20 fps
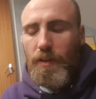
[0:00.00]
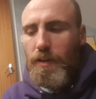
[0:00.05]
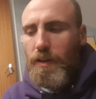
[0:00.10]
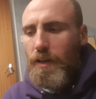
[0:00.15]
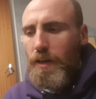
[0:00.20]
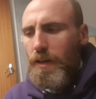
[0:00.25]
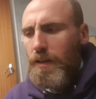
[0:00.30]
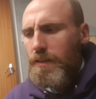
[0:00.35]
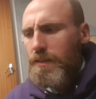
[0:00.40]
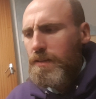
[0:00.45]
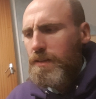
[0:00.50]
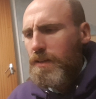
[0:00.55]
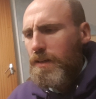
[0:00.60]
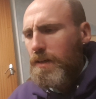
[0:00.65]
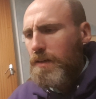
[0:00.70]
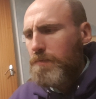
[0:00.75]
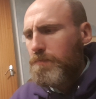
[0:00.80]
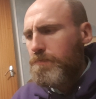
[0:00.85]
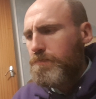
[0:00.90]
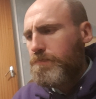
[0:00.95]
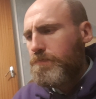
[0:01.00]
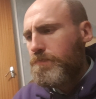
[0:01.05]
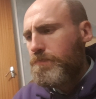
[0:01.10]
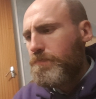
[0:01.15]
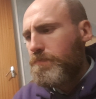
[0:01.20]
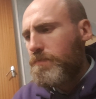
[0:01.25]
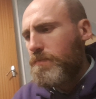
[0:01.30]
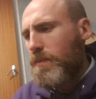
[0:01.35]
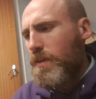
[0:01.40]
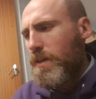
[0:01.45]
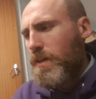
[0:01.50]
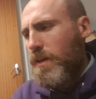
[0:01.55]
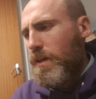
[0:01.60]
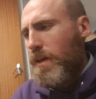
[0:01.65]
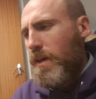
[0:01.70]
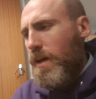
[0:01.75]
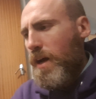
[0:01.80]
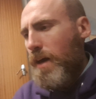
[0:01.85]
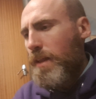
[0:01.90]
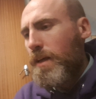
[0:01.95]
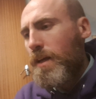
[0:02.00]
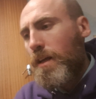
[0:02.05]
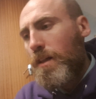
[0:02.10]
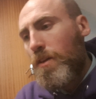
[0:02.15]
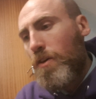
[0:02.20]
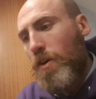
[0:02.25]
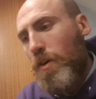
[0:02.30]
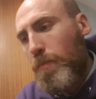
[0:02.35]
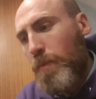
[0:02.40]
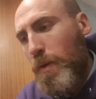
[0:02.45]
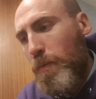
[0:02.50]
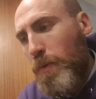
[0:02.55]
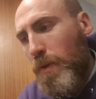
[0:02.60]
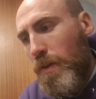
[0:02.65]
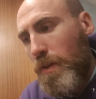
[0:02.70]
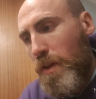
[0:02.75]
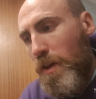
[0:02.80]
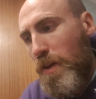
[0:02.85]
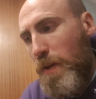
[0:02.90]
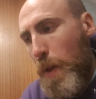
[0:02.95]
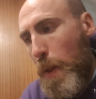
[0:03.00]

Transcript: And I think a lot of people,